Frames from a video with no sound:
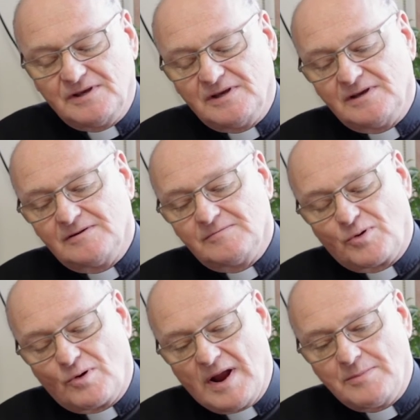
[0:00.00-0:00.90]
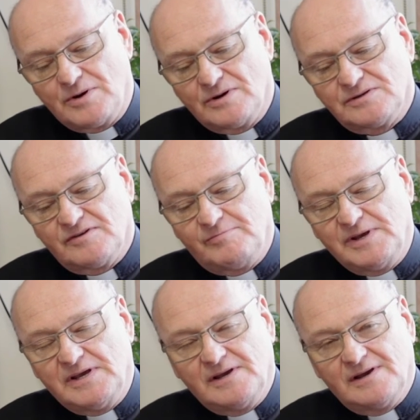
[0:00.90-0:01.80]
the parameters of
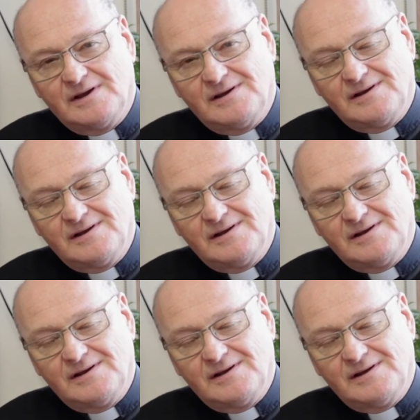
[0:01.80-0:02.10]
being